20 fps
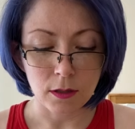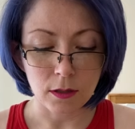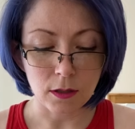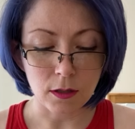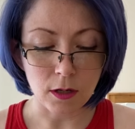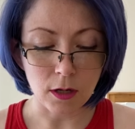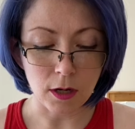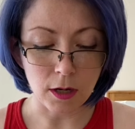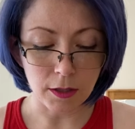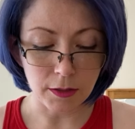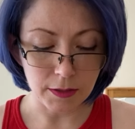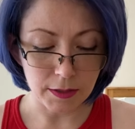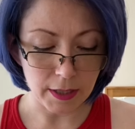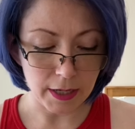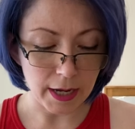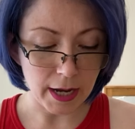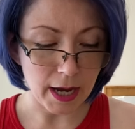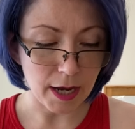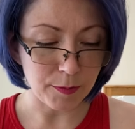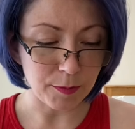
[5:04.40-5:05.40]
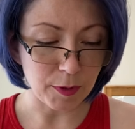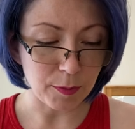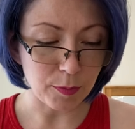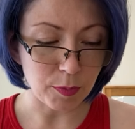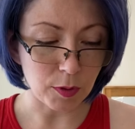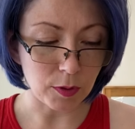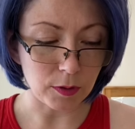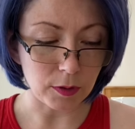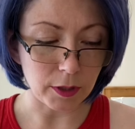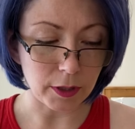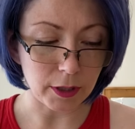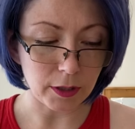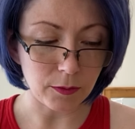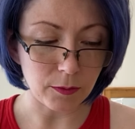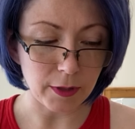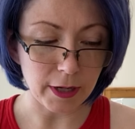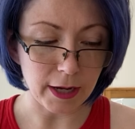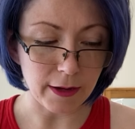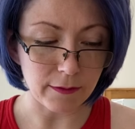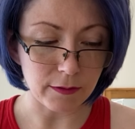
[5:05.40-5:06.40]
Cards they had me pulling.
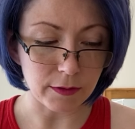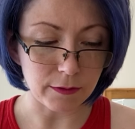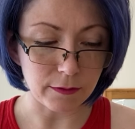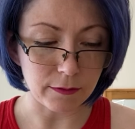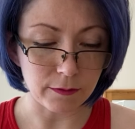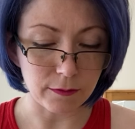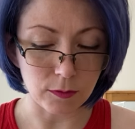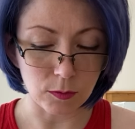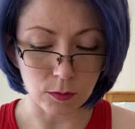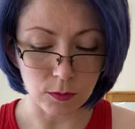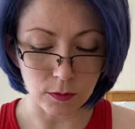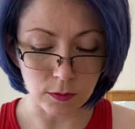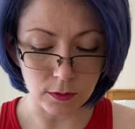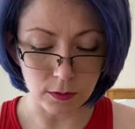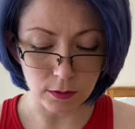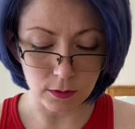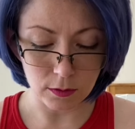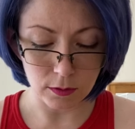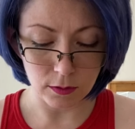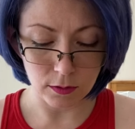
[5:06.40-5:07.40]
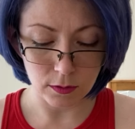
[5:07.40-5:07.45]
We have the Fool,